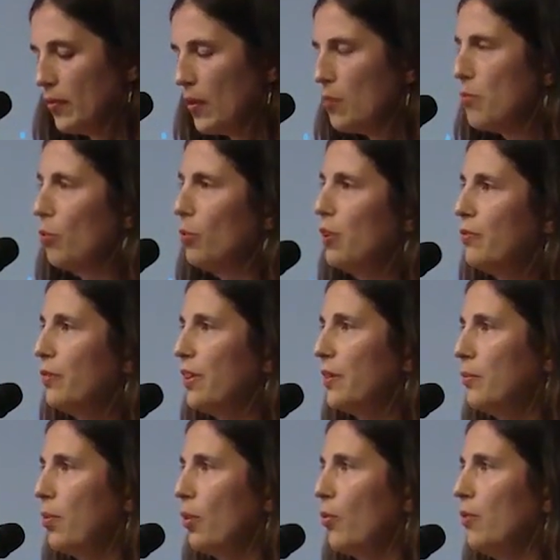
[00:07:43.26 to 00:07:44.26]
But
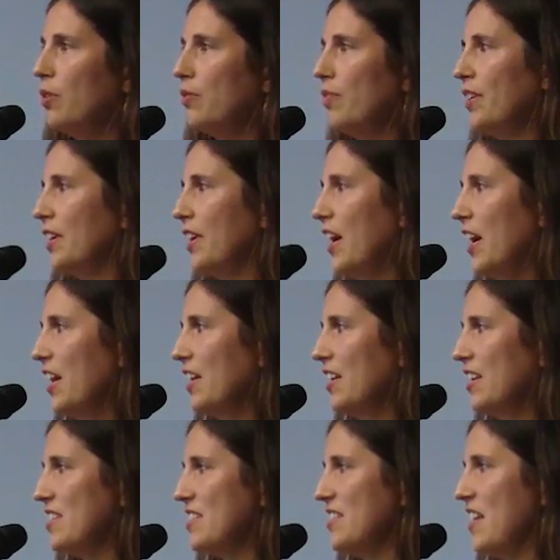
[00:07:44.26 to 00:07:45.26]
what we
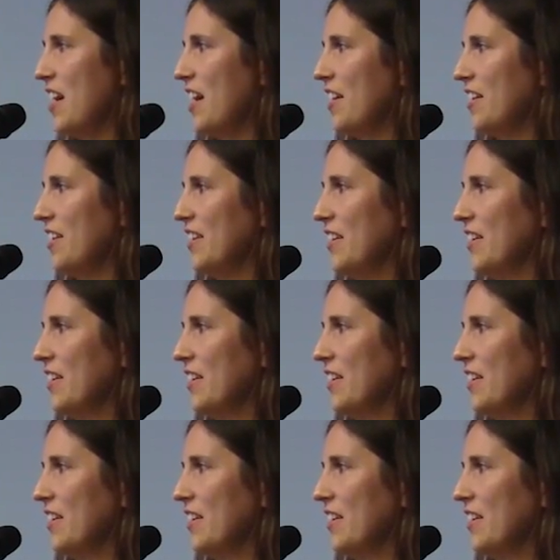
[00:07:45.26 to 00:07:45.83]
forget is that